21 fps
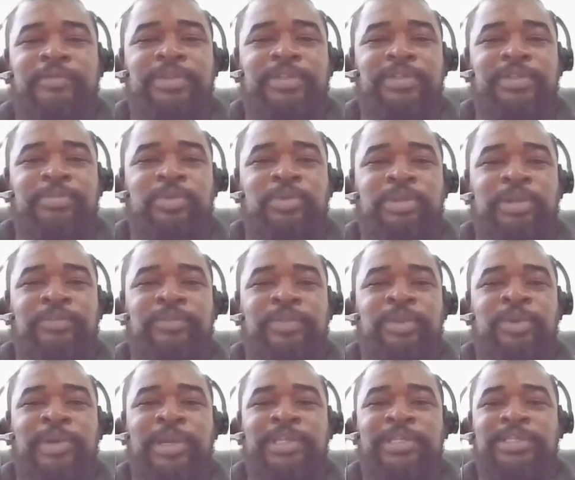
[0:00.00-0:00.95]
average supporter
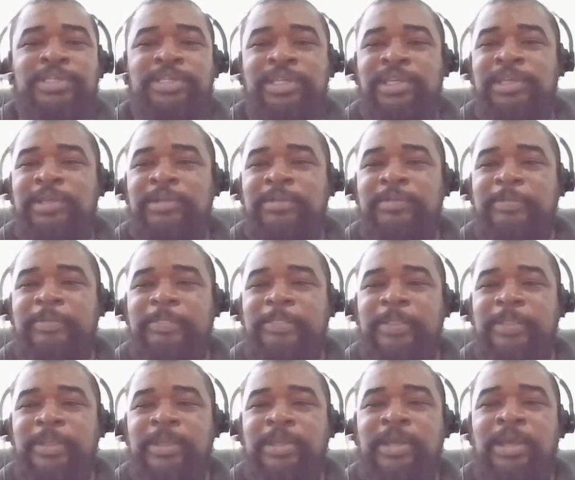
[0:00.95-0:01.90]
of the UIC,
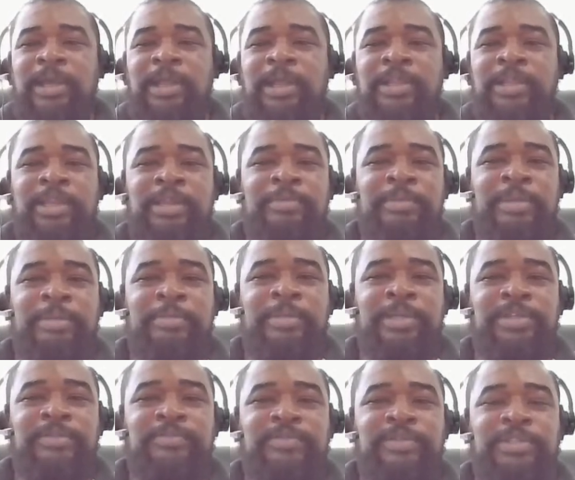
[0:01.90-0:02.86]
and all the other
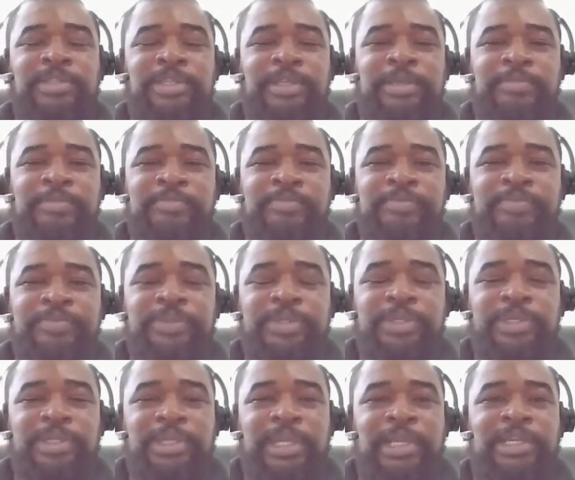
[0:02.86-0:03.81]
members of the team
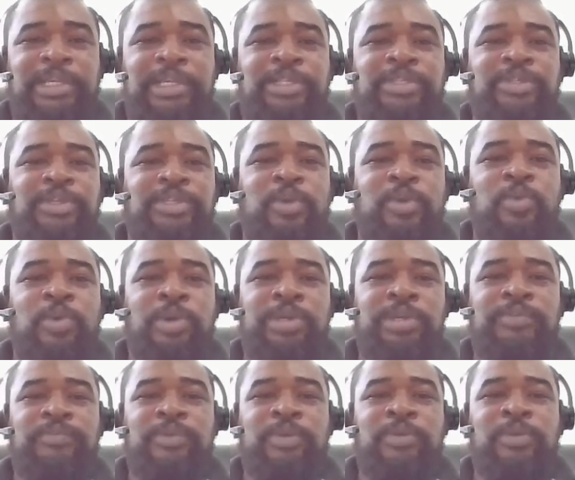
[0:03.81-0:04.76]
that did such a
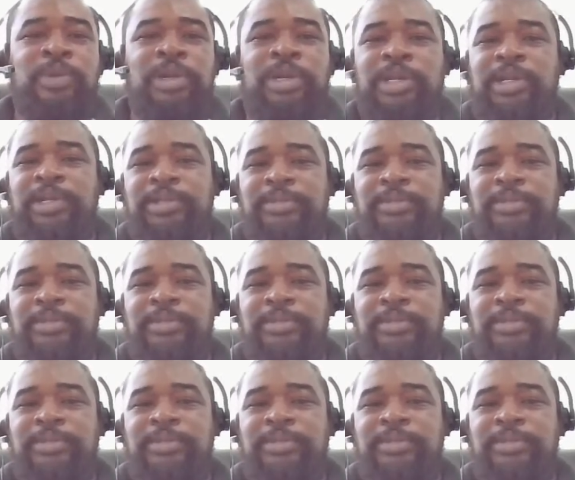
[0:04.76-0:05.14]
wonderful work.